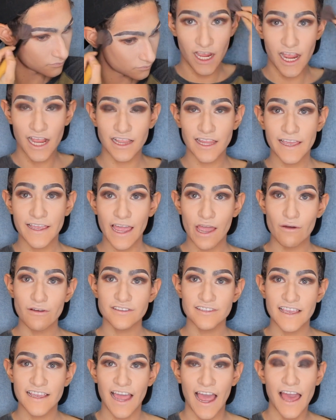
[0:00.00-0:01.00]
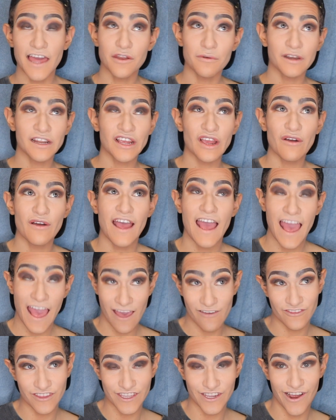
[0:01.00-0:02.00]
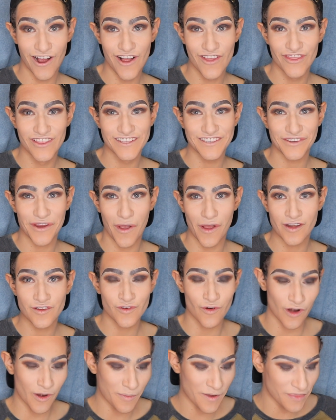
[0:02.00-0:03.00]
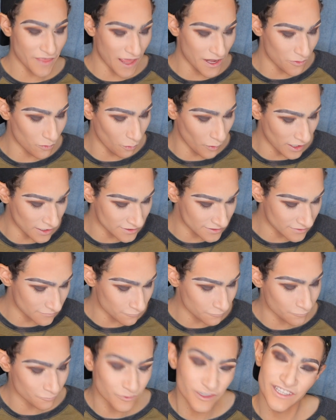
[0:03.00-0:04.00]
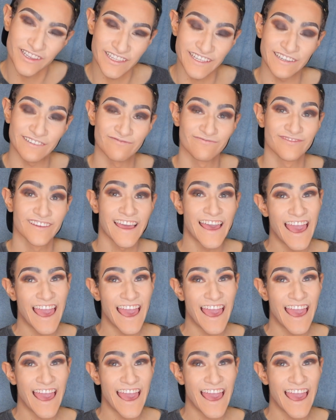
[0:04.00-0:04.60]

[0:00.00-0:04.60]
I like how I was like, I don't want to go heavy on this contour, but then went really